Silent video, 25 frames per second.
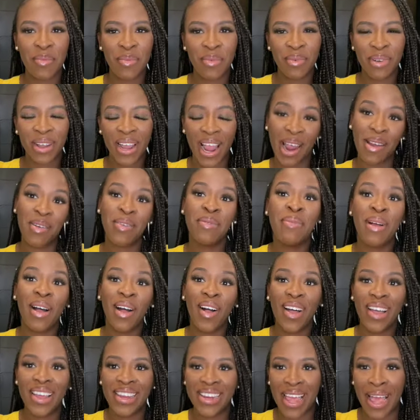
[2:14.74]
caramel,
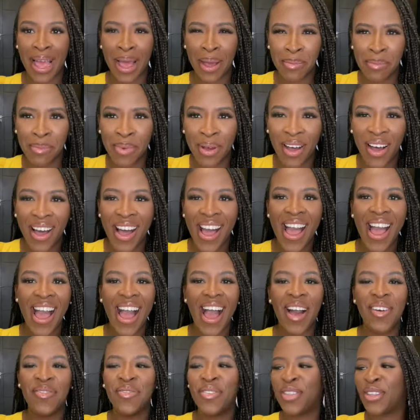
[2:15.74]
and amber.
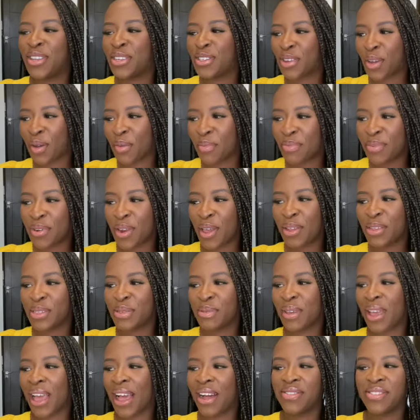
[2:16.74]
And for the top notes, we
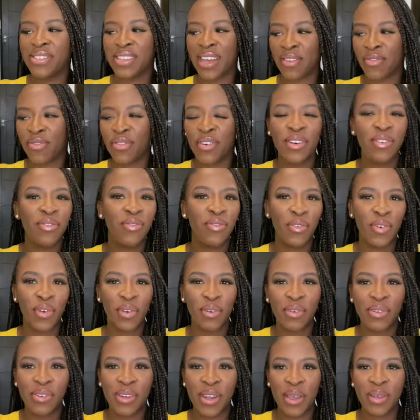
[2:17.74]
have saffron,
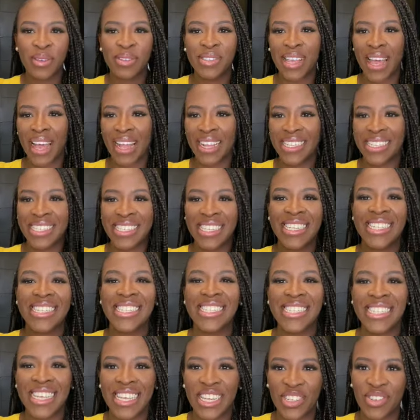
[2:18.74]
floral notes, and
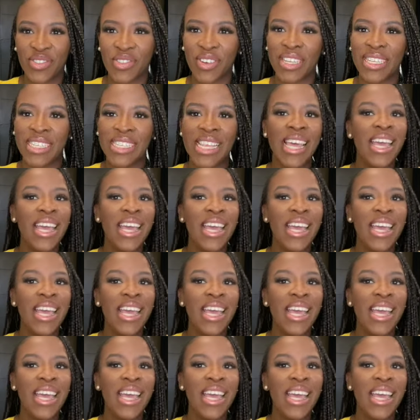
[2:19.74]
citrus.